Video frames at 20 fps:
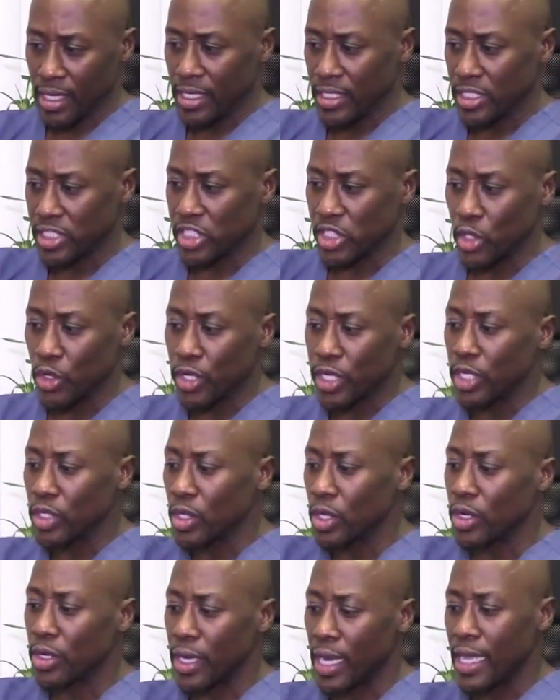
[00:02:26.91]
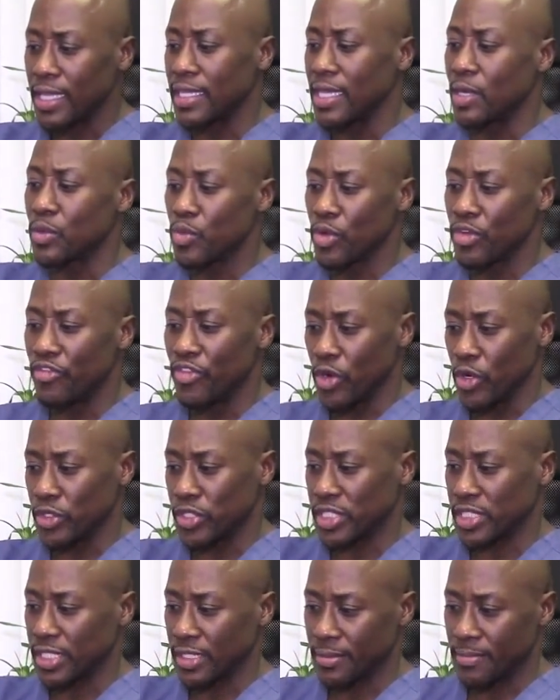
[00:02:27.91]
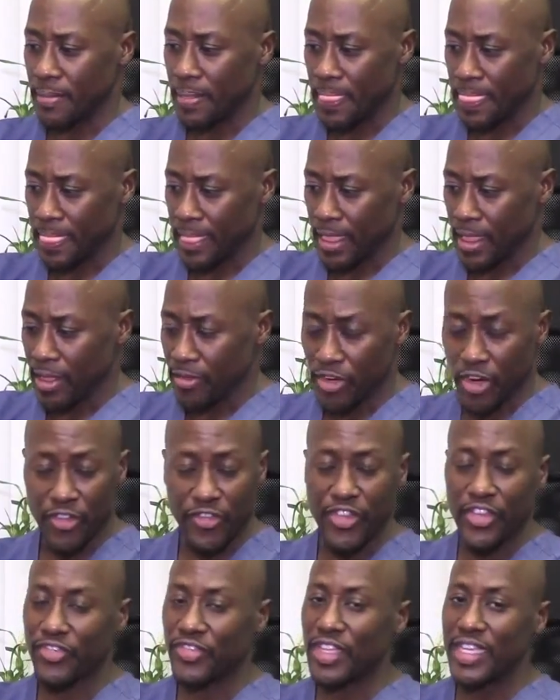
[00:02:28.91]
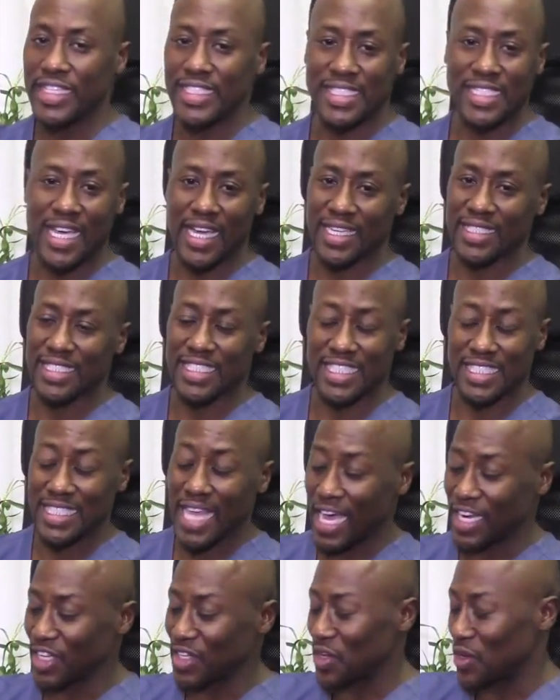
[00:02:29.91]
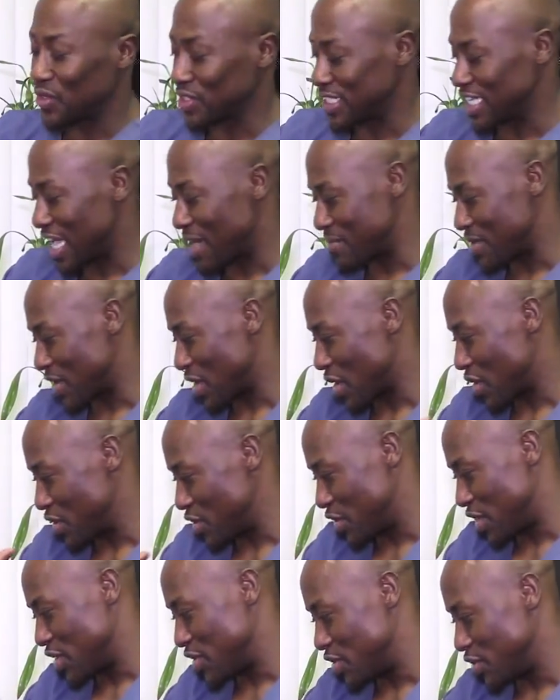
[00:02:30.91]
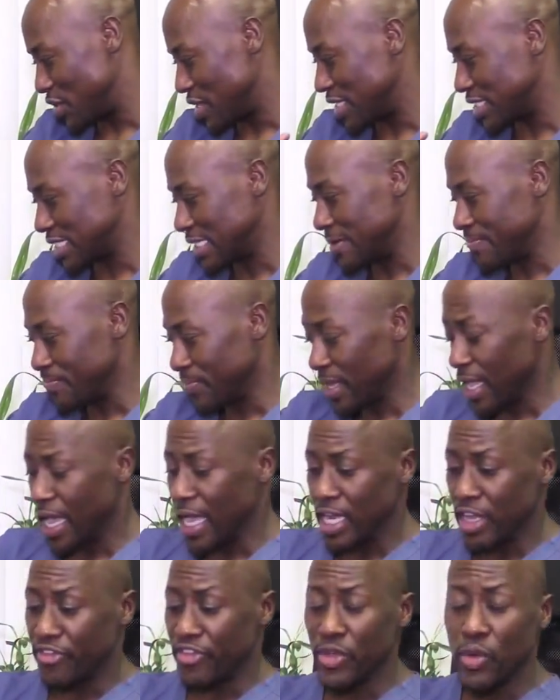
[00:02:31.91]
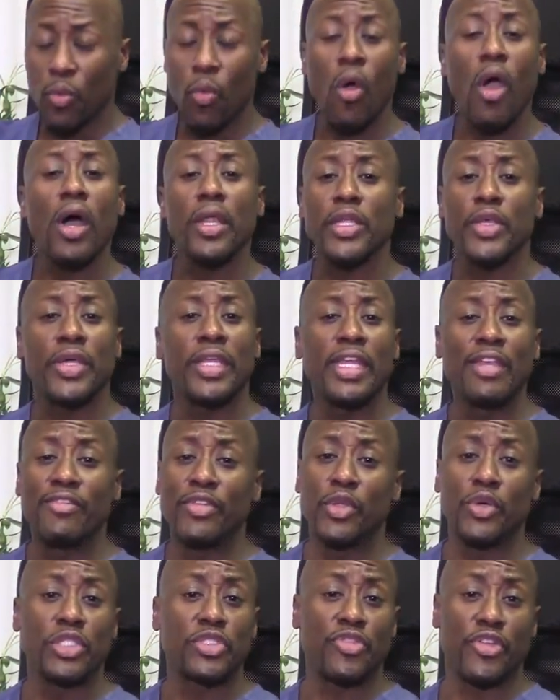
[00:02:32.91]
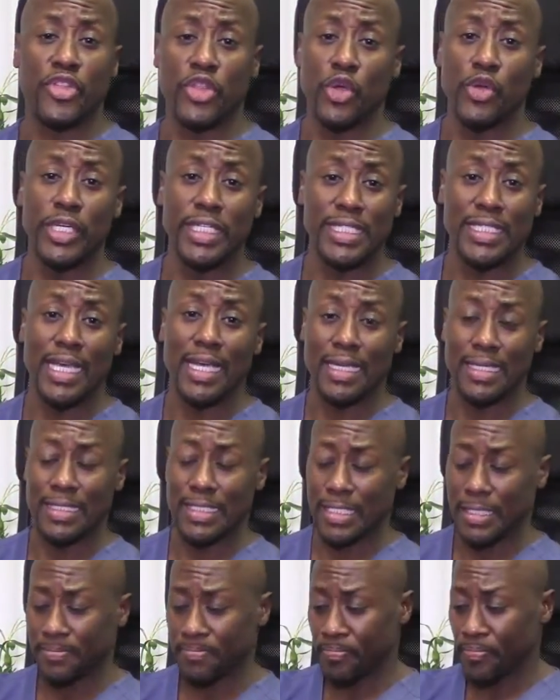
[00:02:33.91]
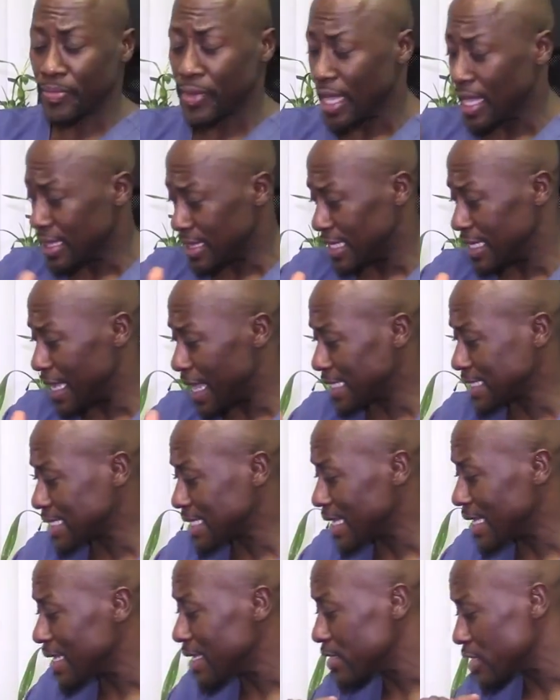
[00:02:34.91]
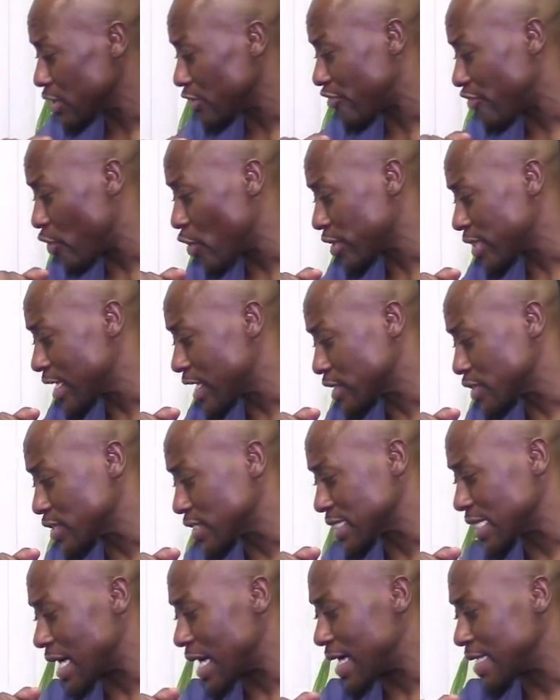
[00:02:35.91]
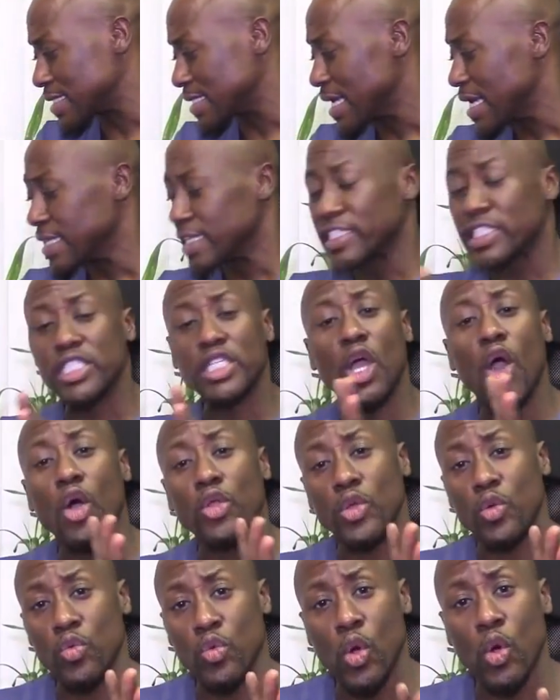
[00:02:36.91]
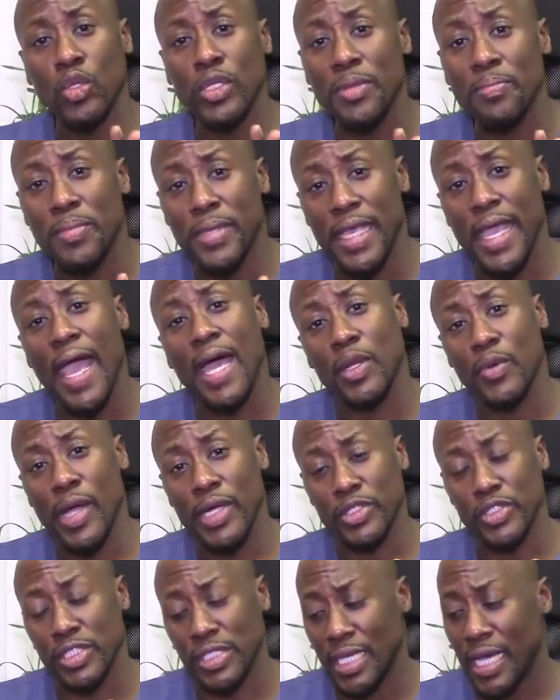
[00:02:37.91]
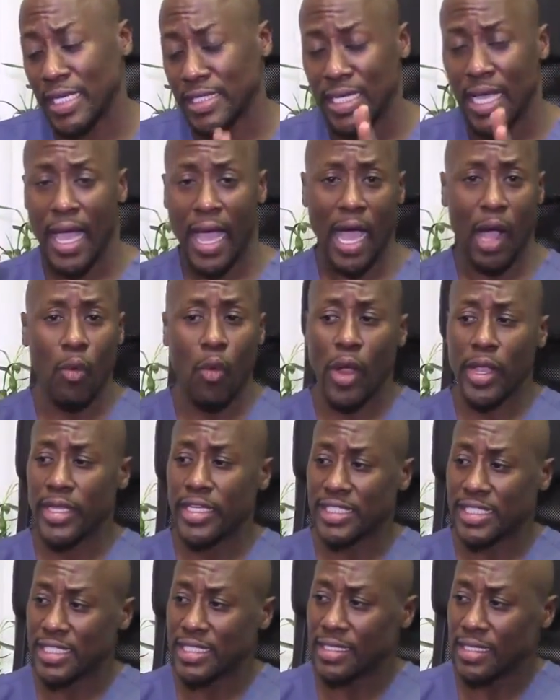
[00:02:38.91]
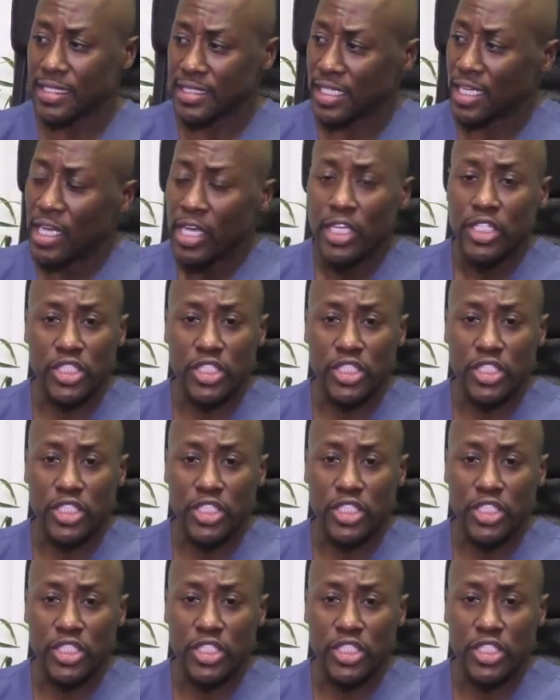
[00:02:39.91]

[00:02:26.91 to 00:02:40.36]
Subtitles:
Circular and then reverse for 15 seconds. It's not a long time at all. You can do this. If you want, you can even do this for 30 seconds. The next thing, the fourth exercise, this is called the rolling piano exercise. I want you to see this.